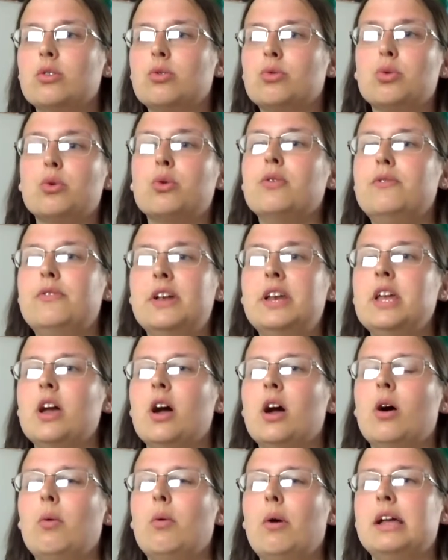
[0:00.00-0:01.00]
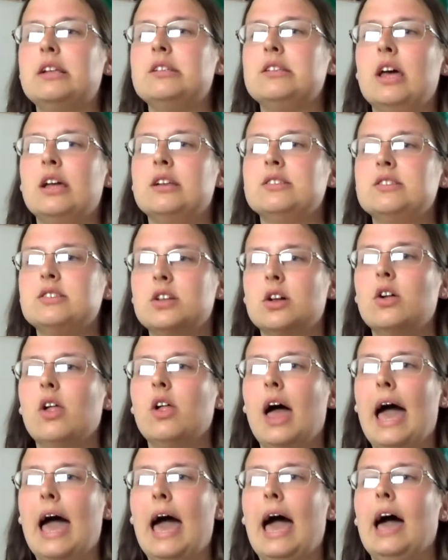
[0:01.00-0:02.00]
through a video and and still
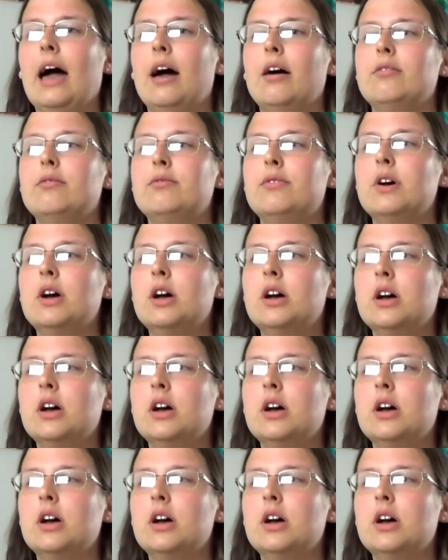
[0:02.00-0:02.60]
have